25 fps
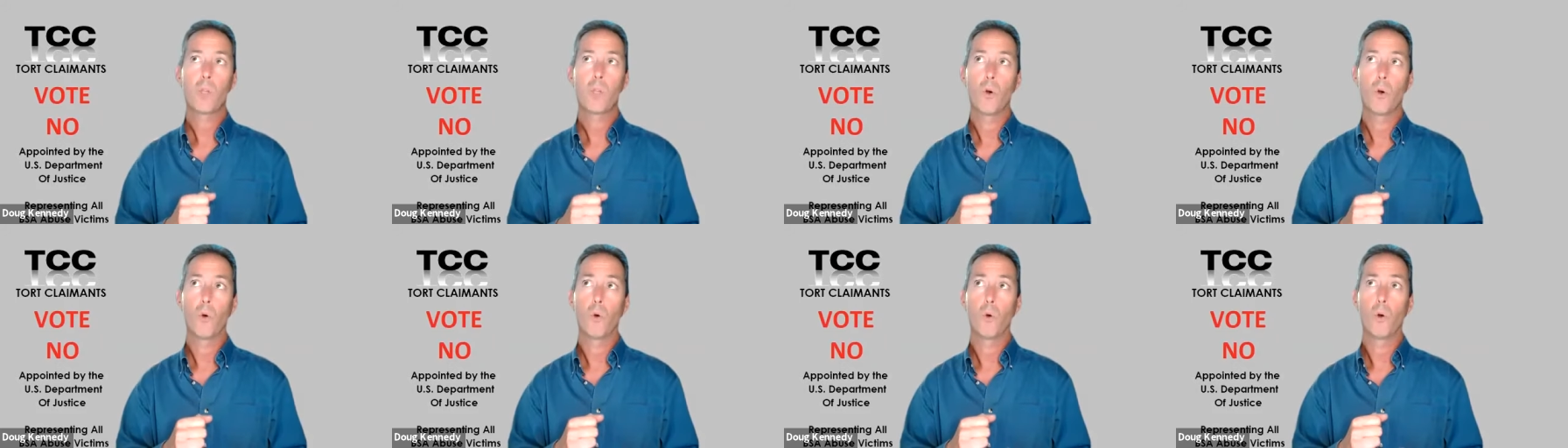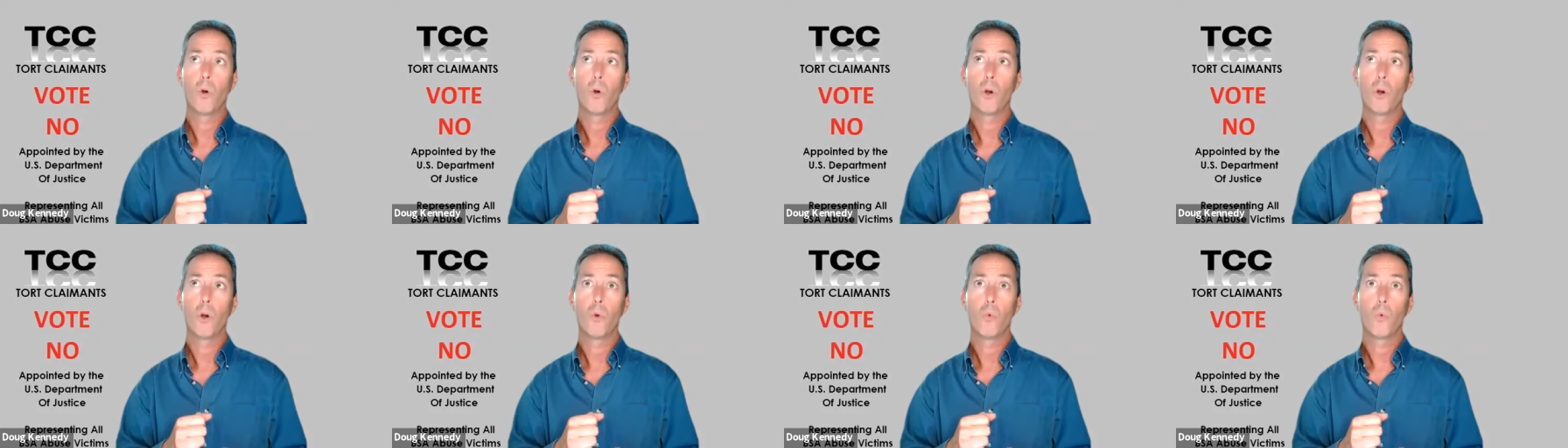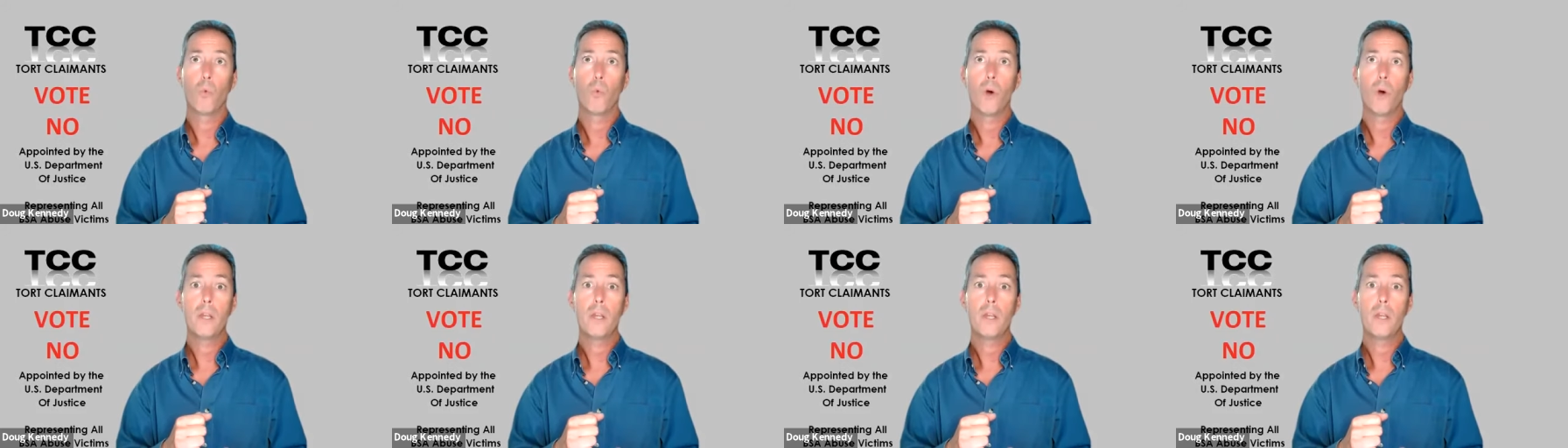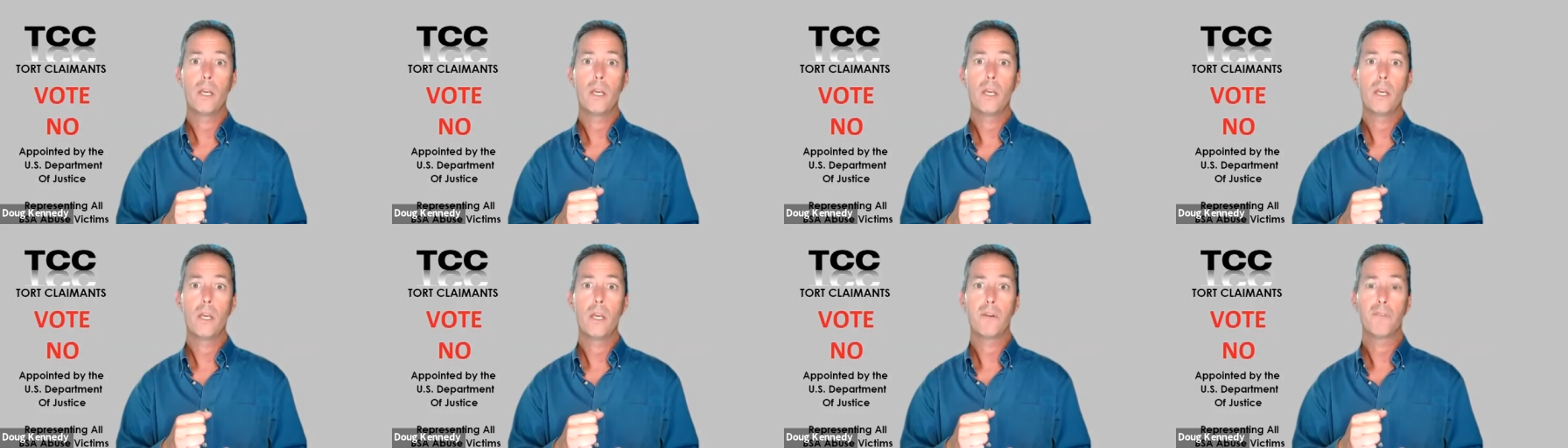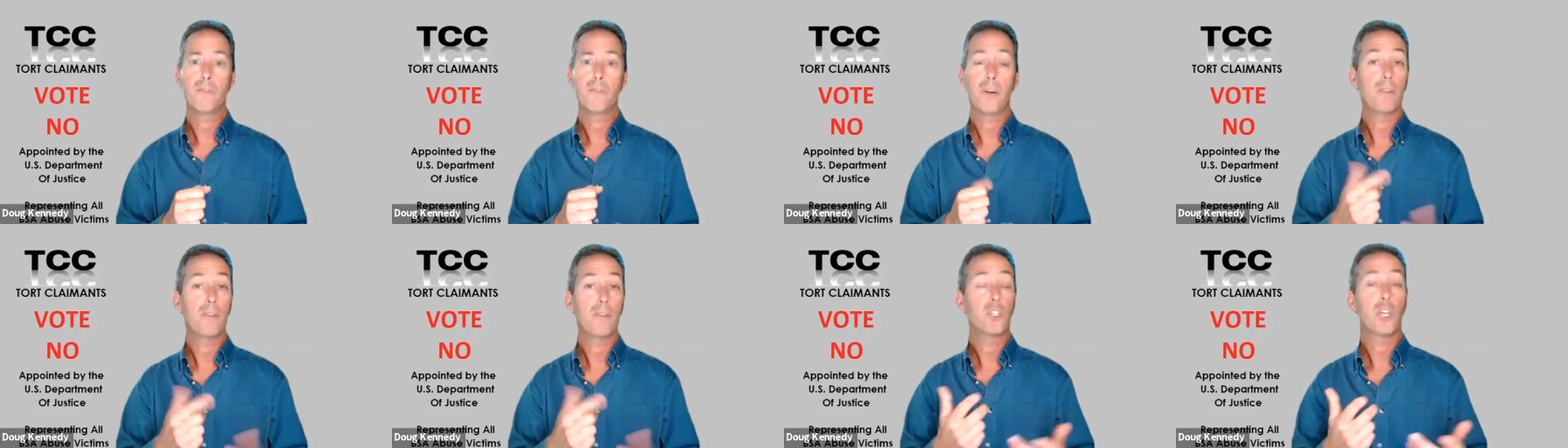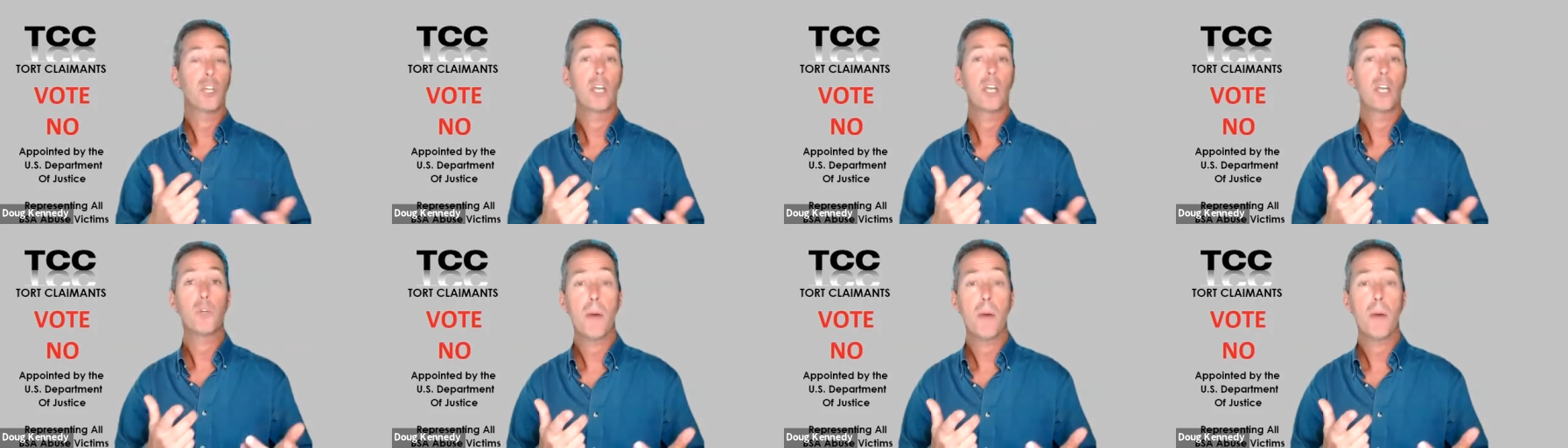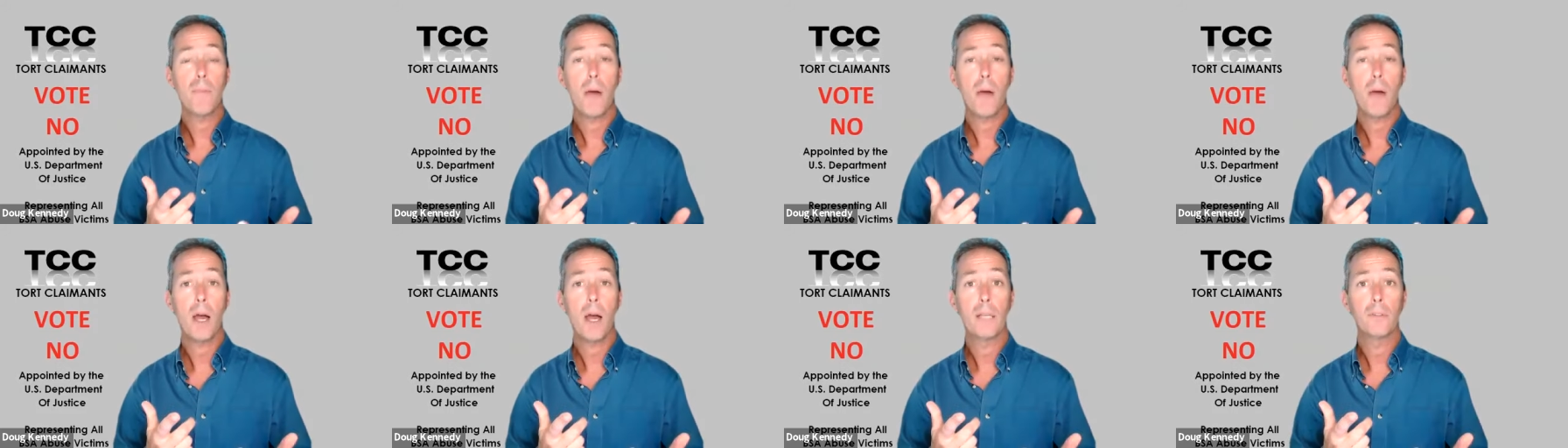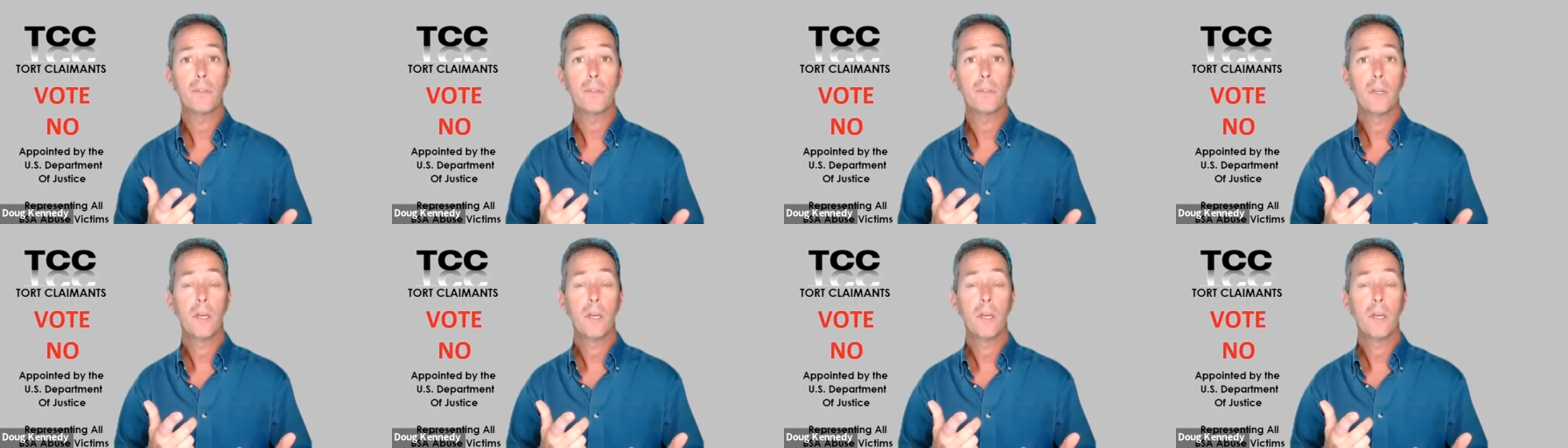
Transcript: or what if I've changed my mind?